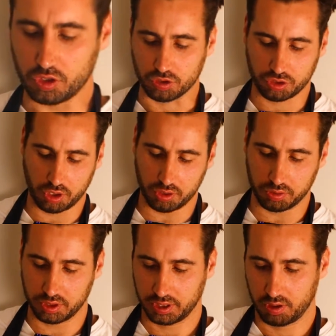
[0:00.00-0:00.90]

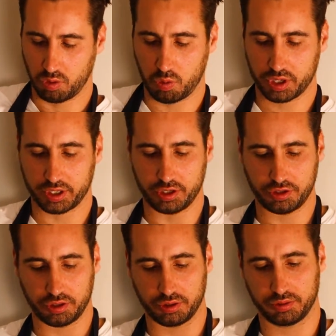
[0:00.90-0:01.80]
So what we're gonna
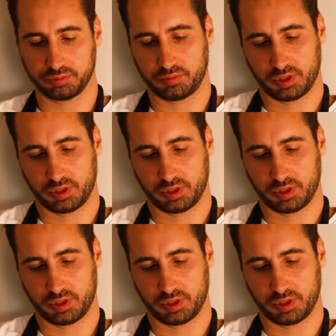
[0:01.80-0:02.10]
do,